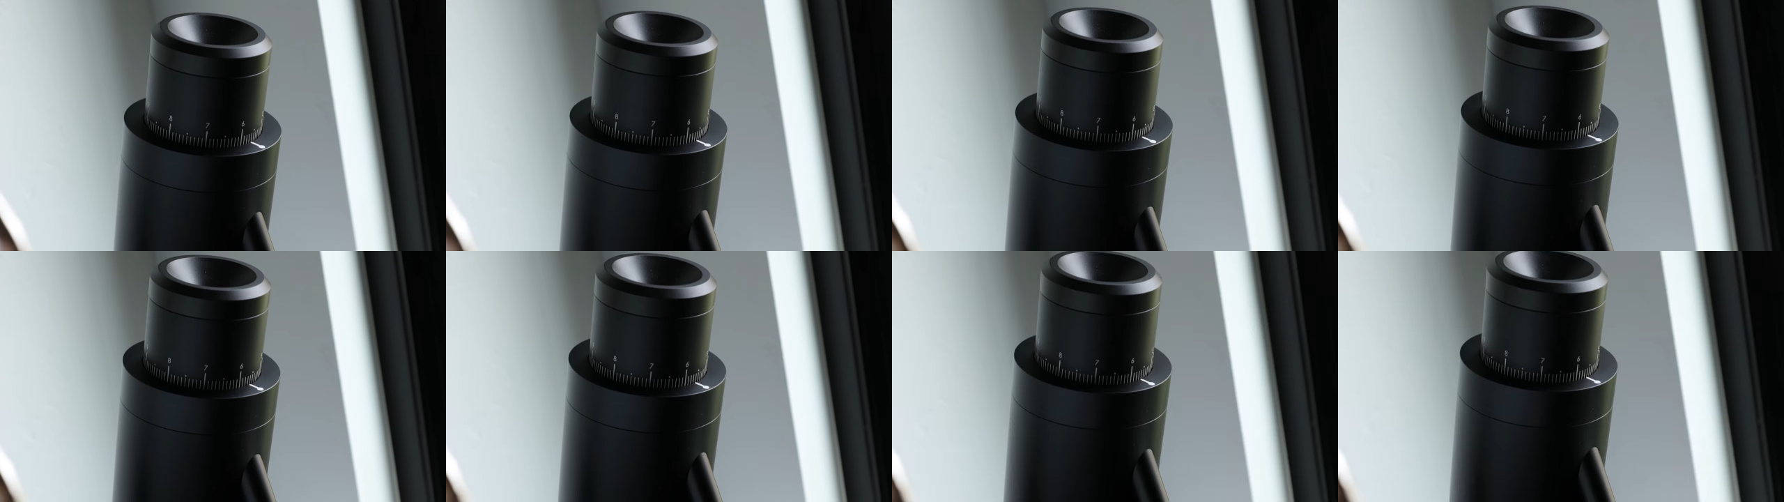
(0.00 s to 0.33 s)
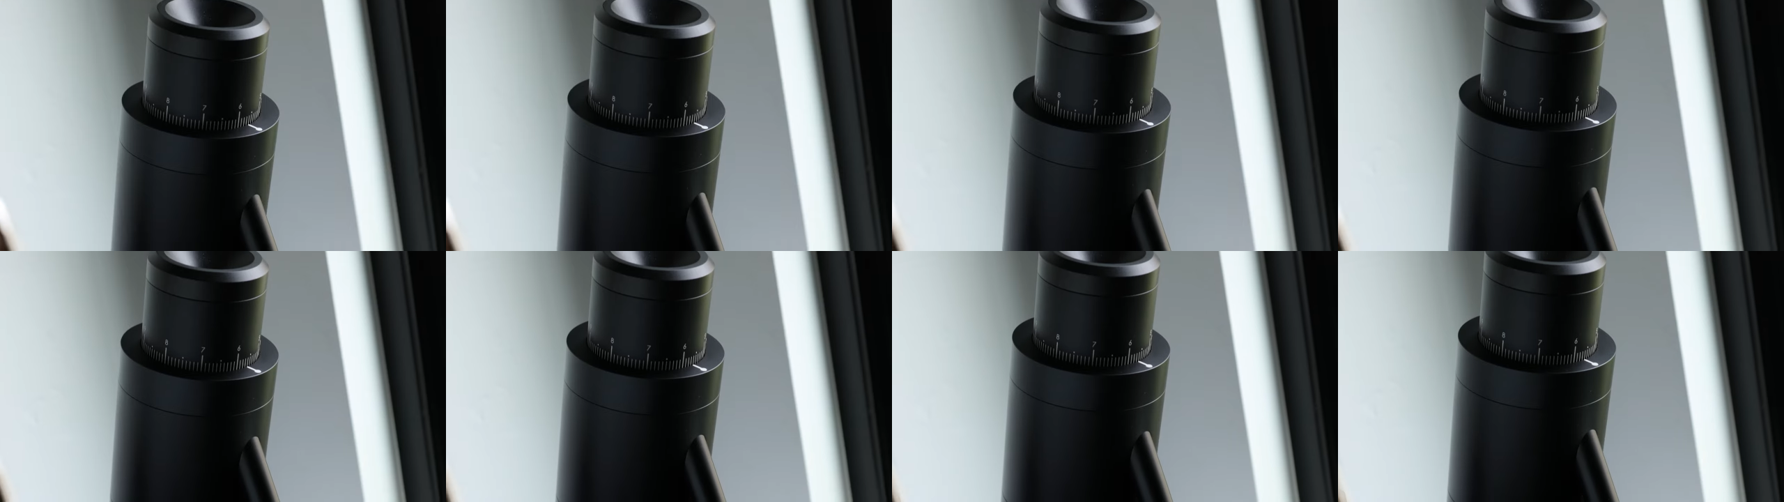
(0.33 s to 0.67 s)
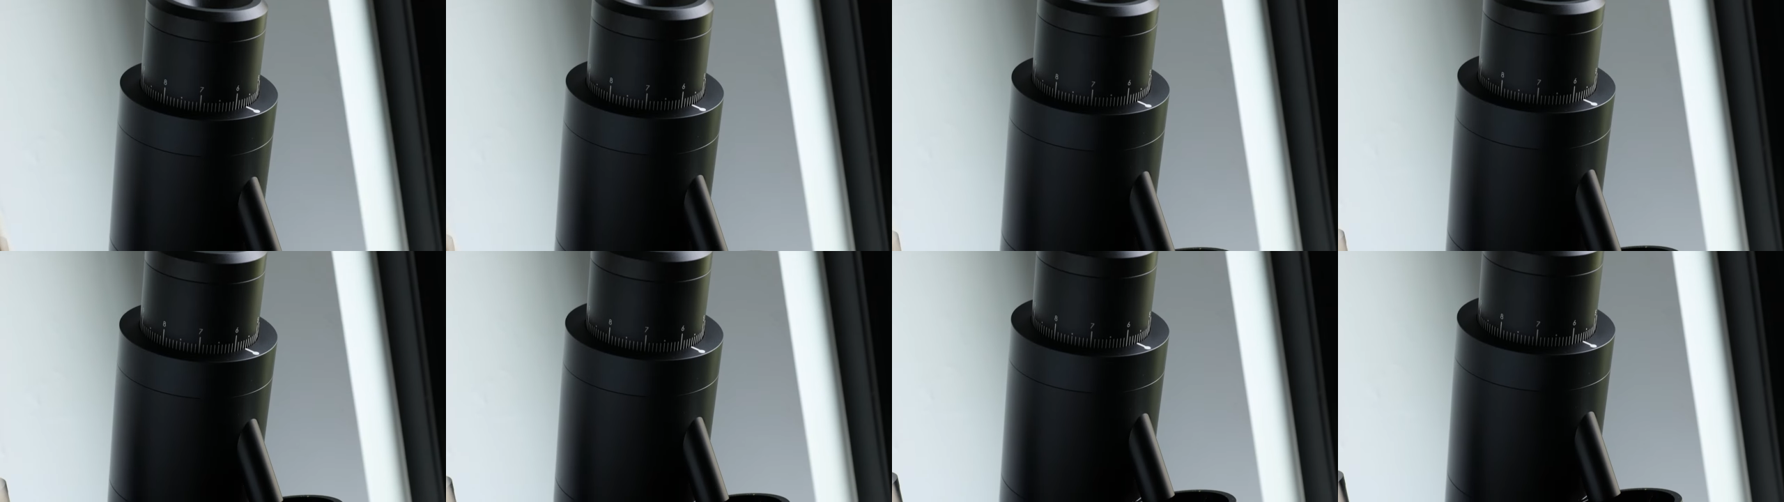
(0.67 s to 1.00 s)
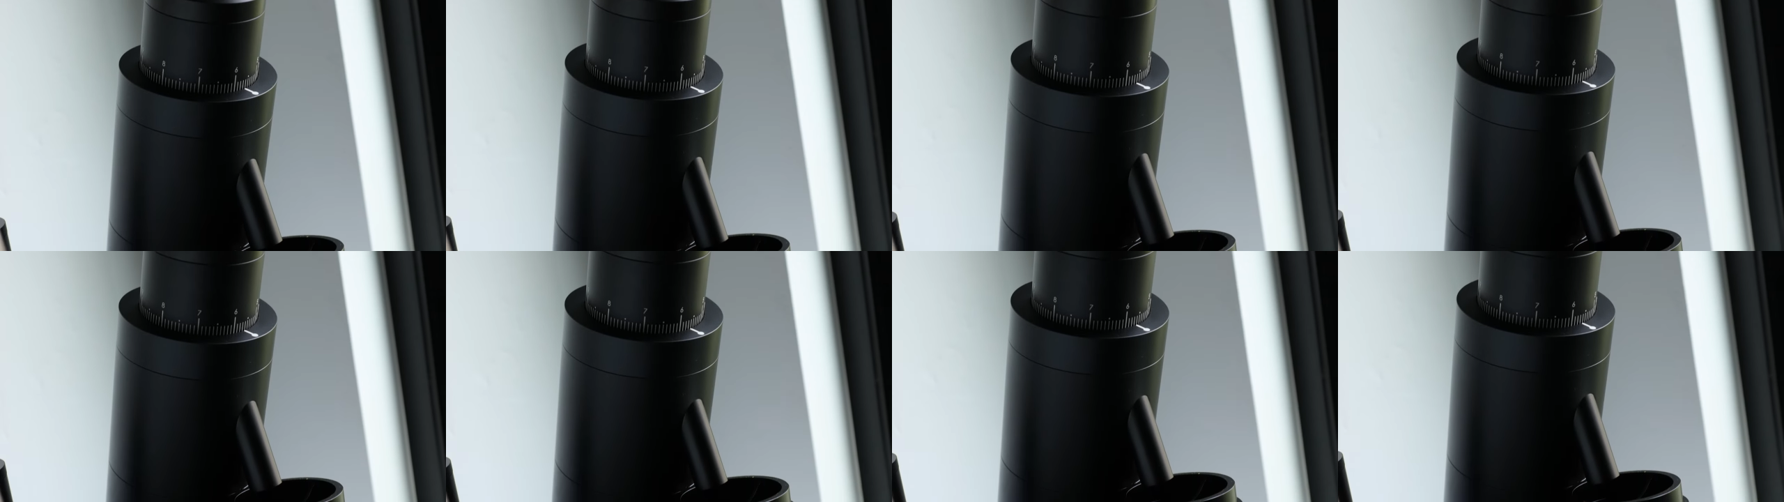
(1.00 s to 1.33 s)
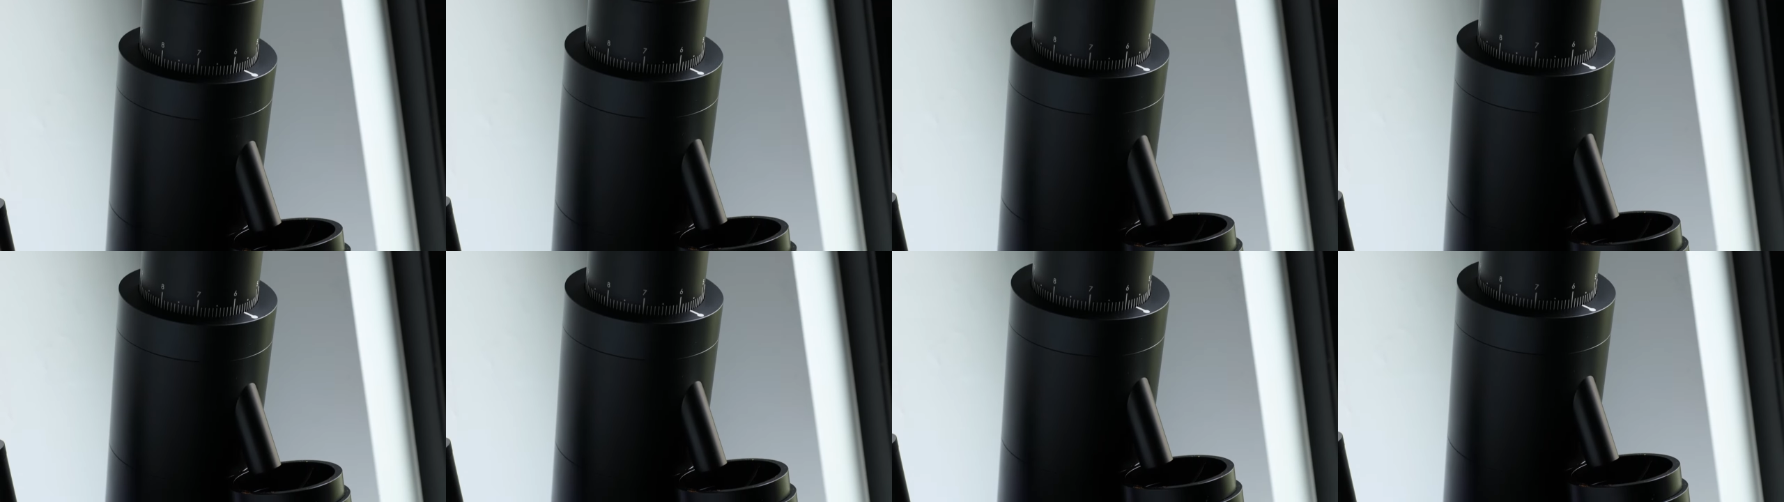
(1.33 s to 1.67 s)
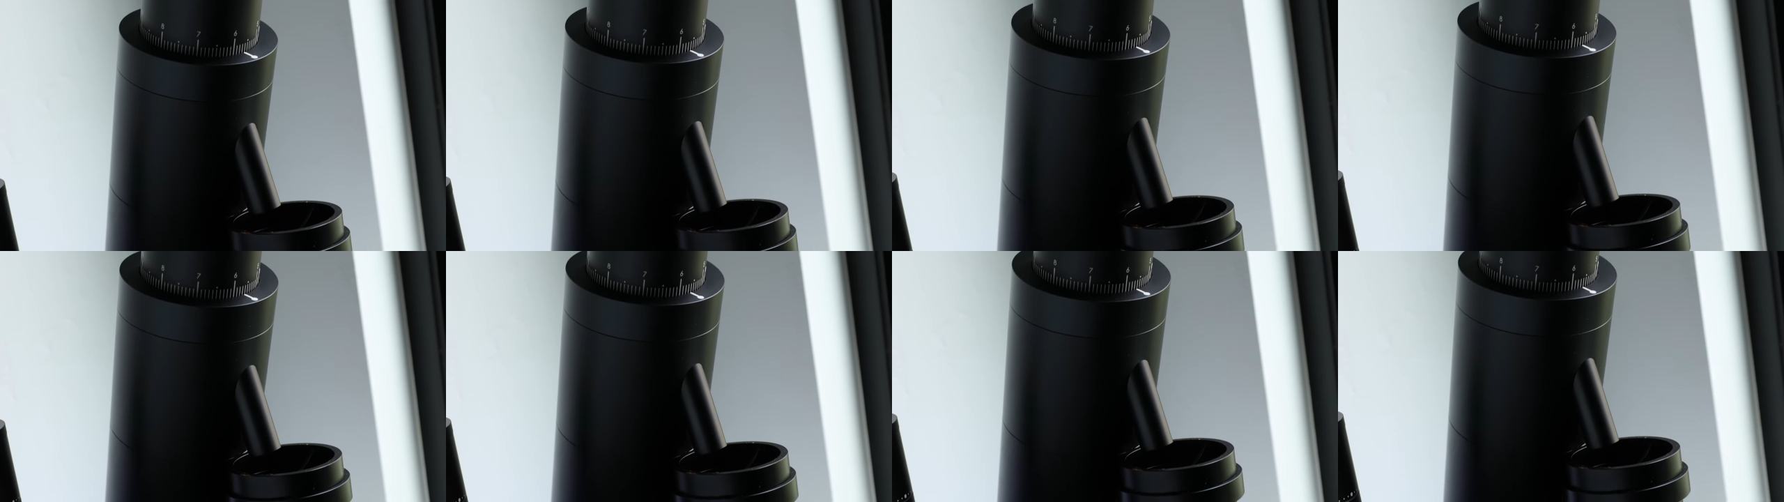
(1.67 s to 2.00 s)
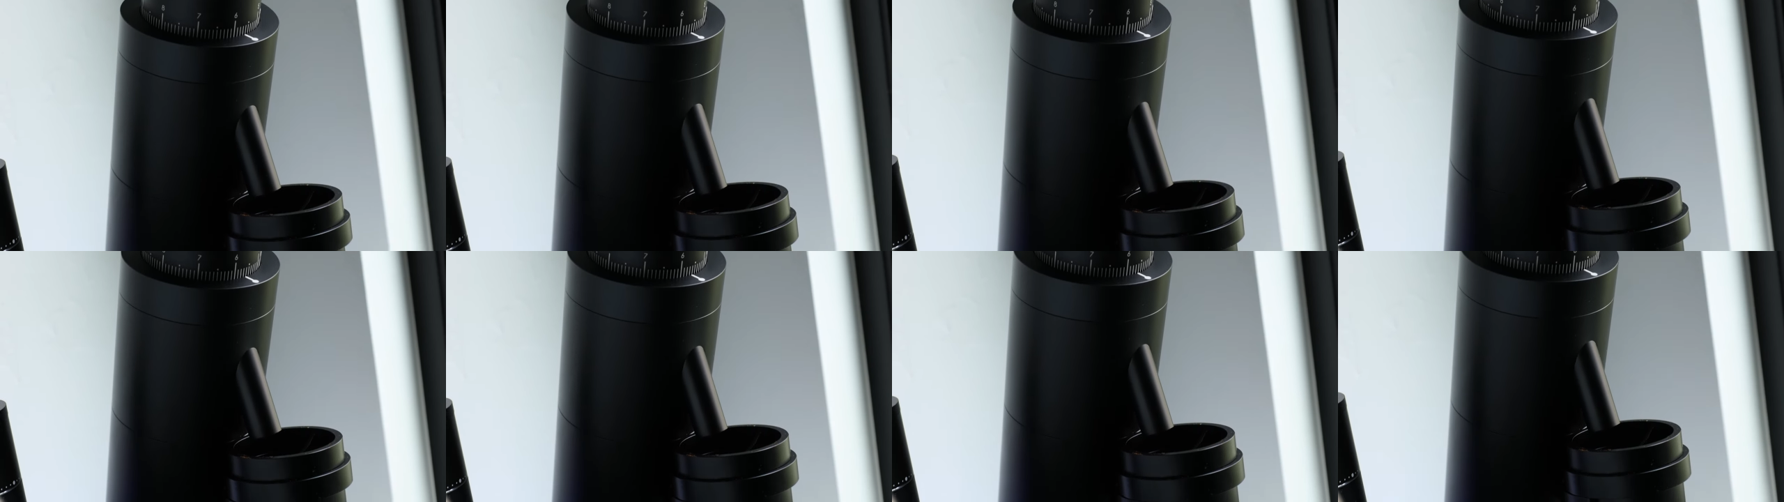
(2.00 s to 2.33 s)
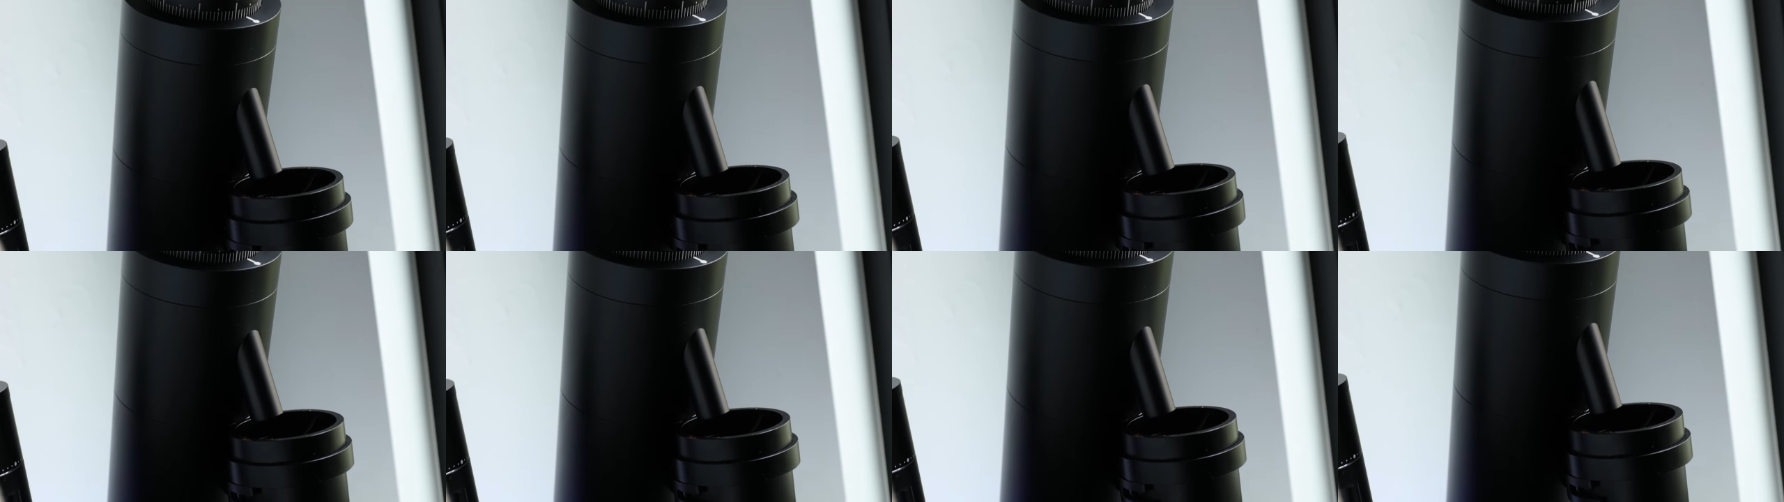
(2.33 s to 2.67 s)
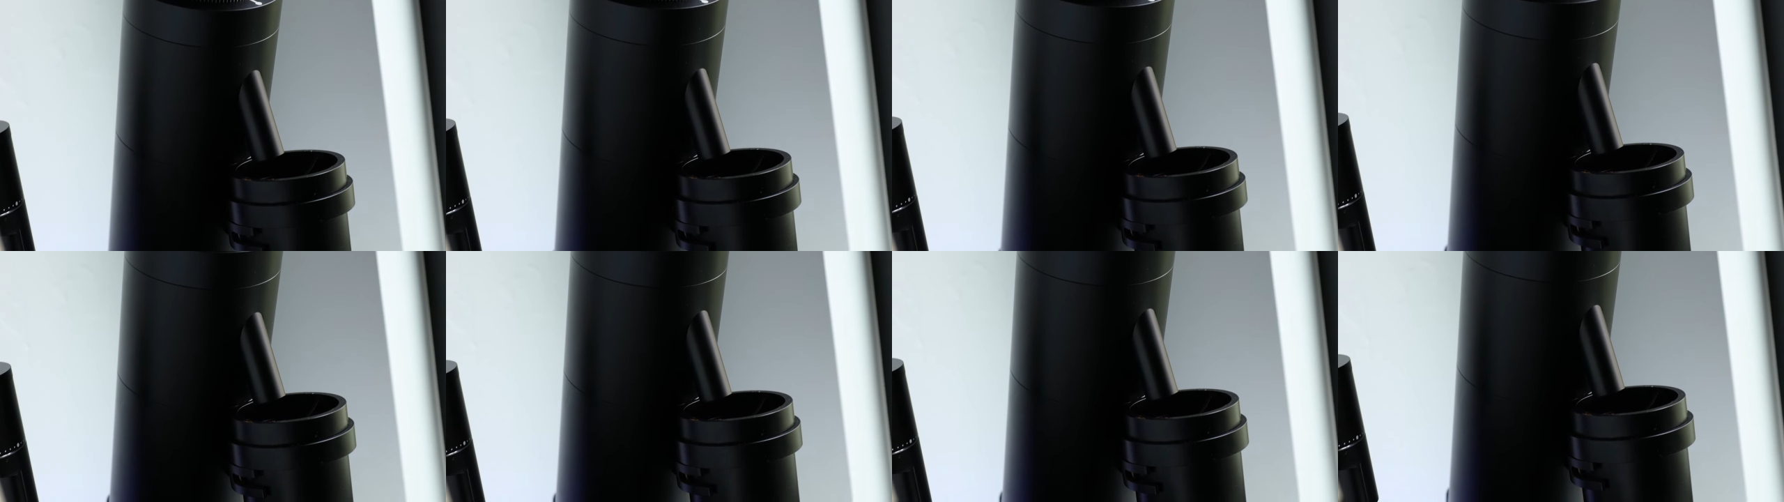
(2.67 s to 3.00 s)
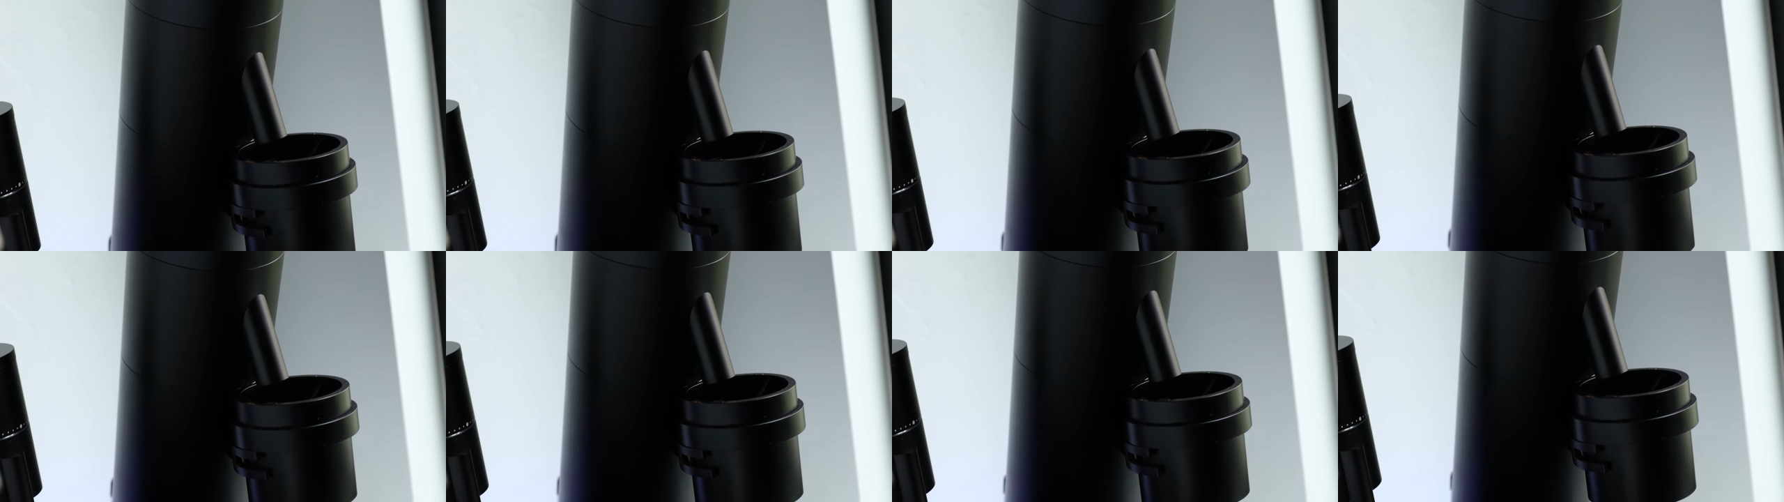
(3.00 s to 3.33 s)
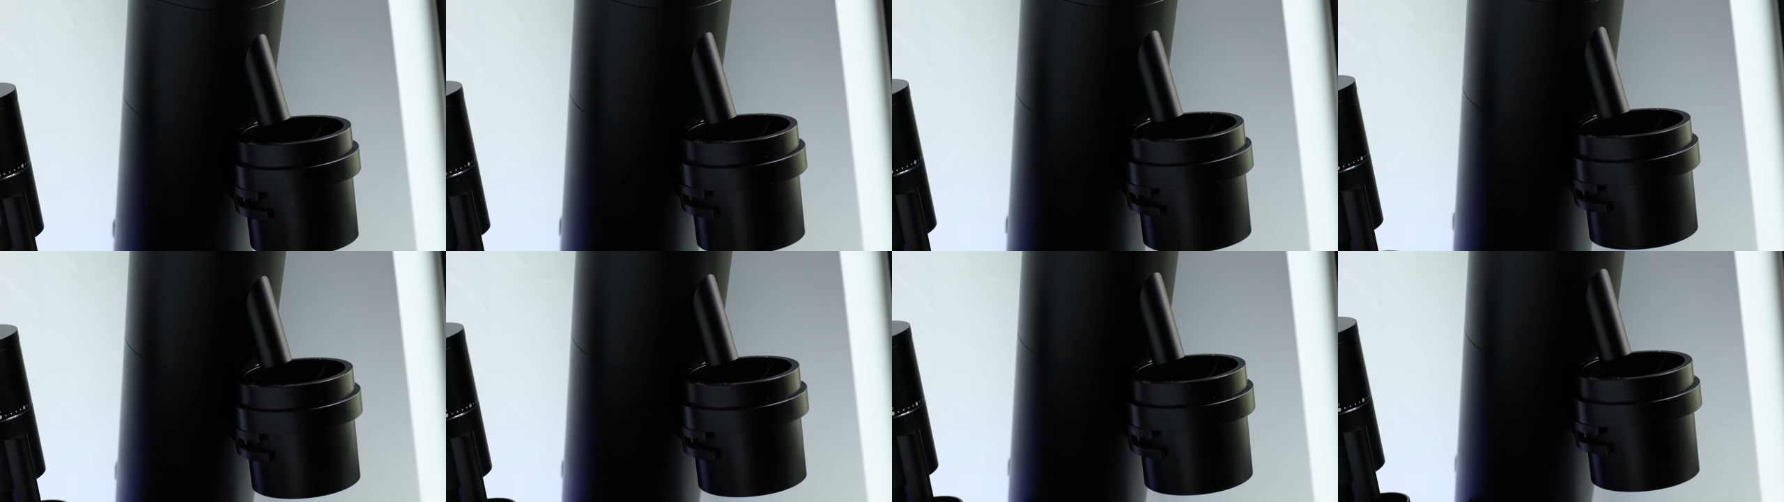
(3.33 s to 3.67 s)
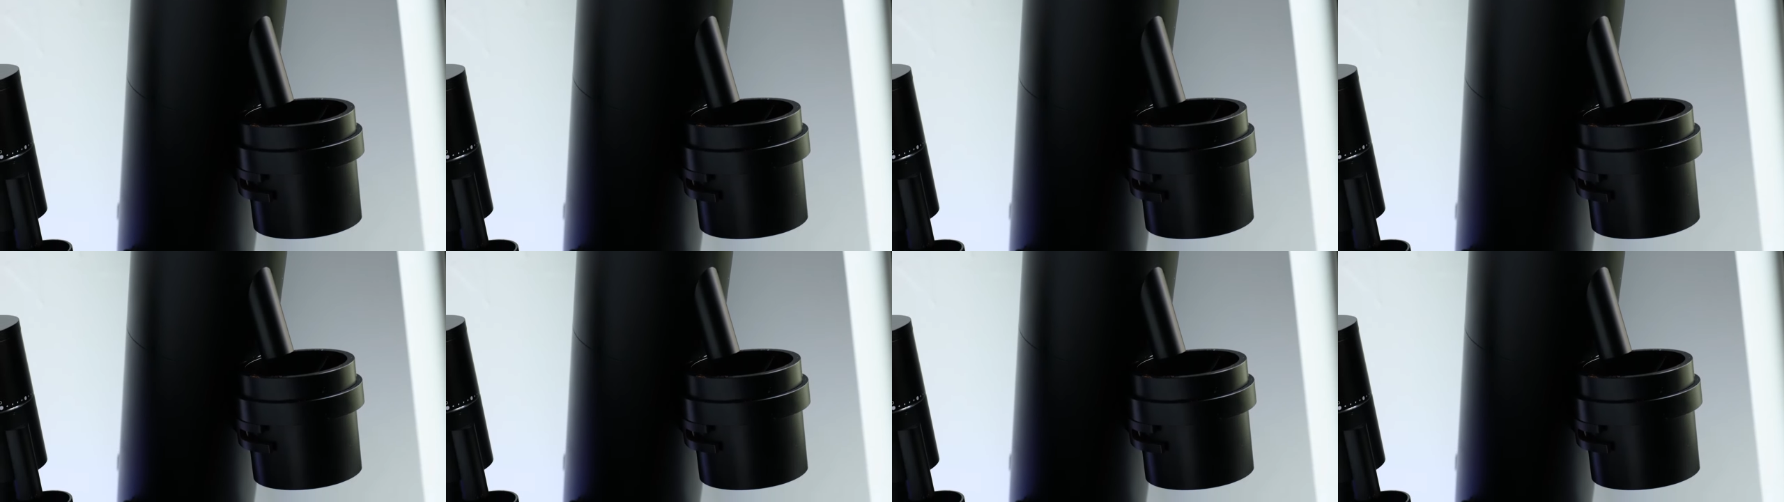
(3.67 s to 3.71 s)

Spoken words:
Nobody's mouth can be seen.